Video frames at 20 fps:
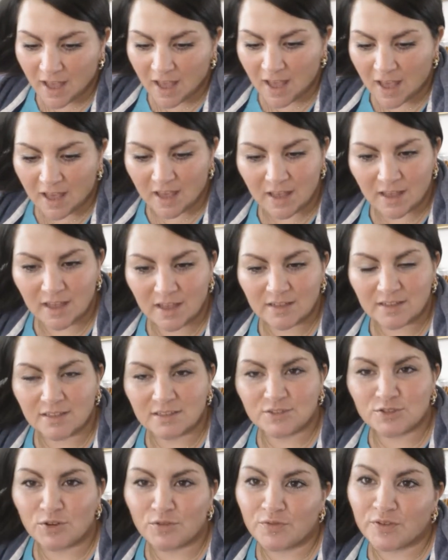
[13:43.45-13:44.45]
And
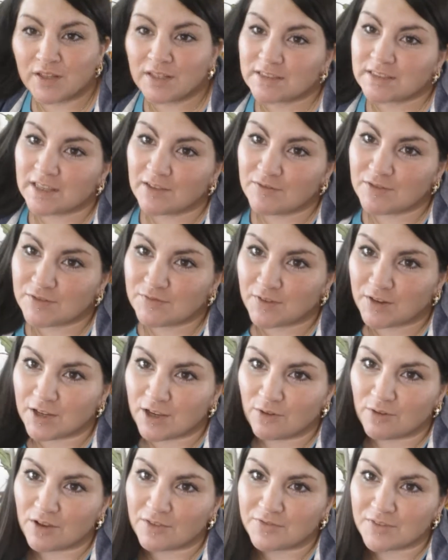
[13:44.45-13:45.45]
don't forget to give this
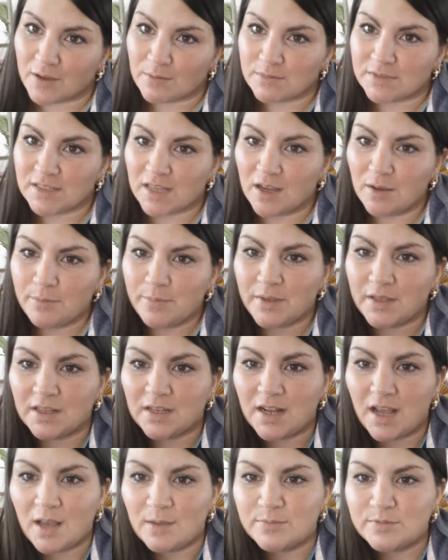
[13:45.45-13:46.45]
video a thumbs up. It
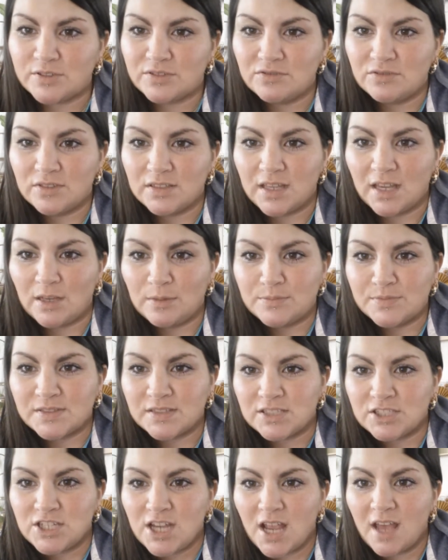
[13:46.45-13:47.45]
absolutely helps
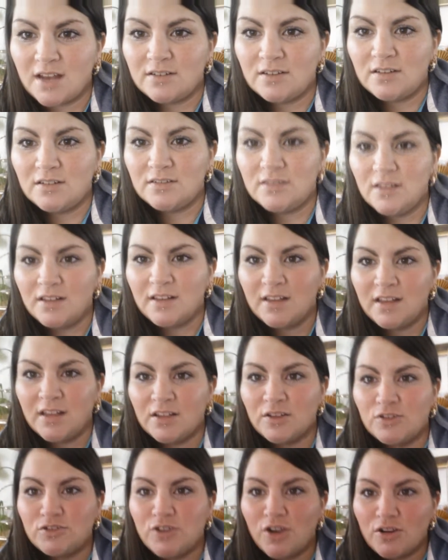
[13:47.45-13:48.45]
the channel.
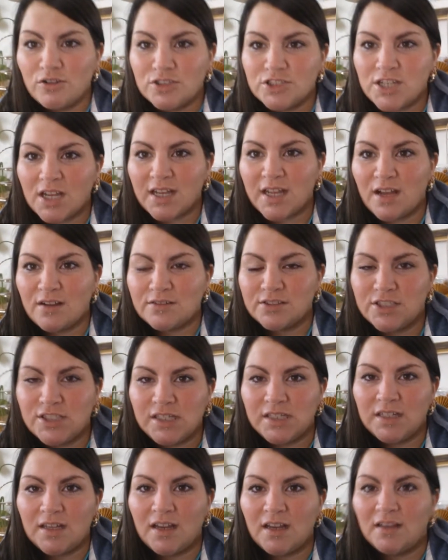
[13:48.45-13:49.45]
Go check out
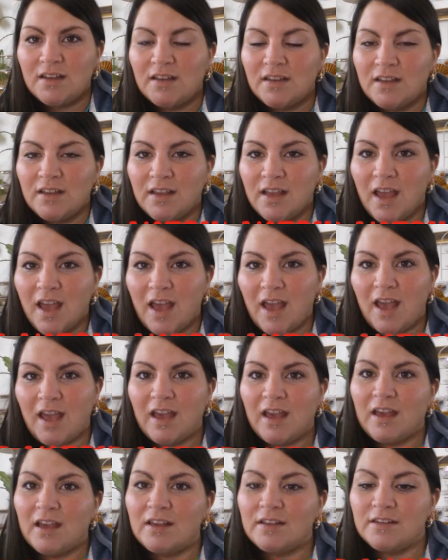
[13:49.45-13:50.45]
Gina
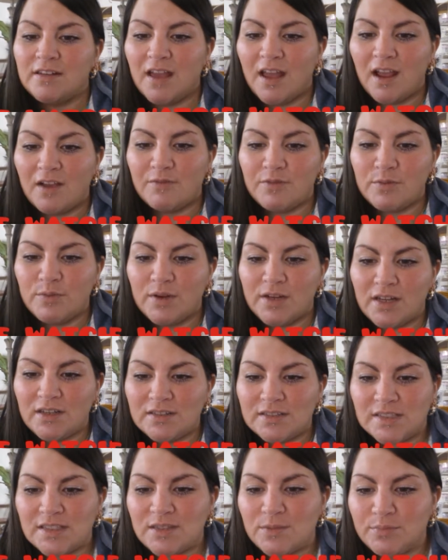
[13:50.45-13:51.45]
and everyone
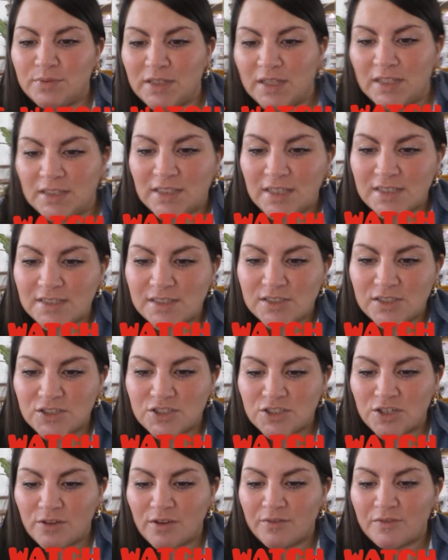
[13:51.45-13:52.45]
else in the playlist.
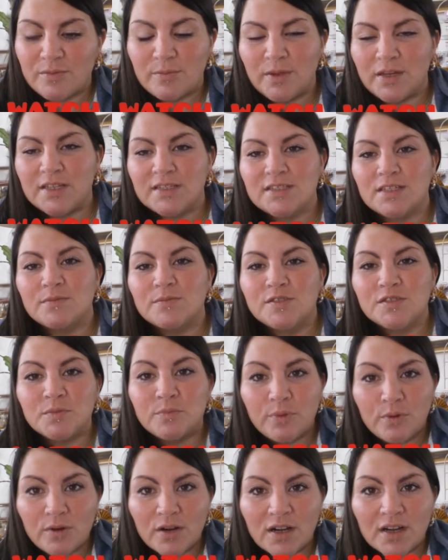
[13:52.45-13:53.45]
Show everybody some
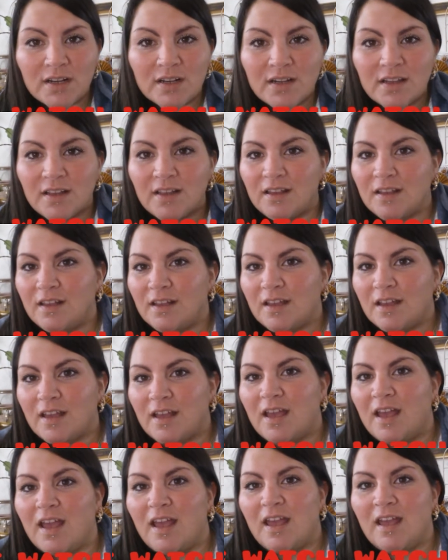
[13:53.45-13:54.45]
support.
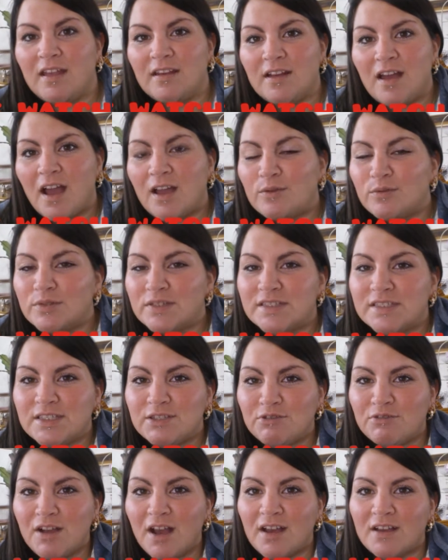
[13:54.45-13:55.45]
And I will see
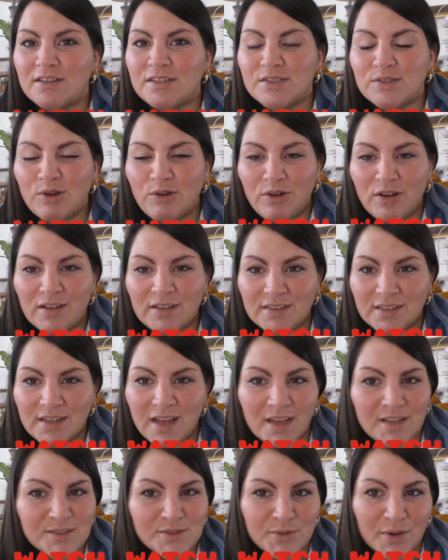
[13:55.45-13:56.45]
you guys all in the
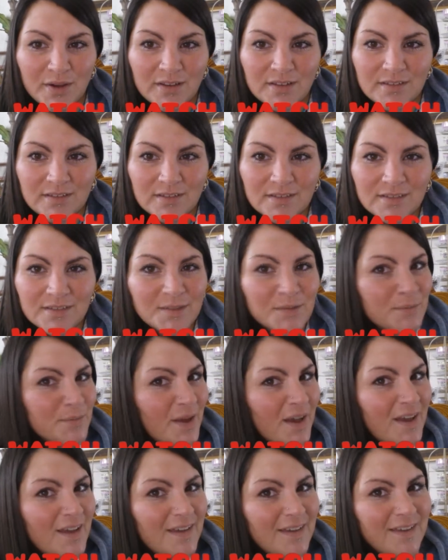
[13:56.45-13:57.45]
next one.
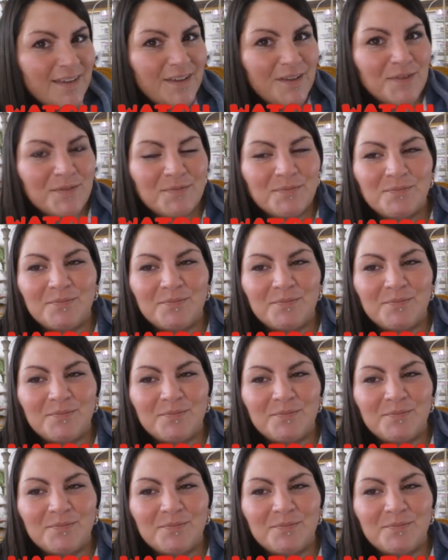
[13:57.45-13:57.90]
Bye.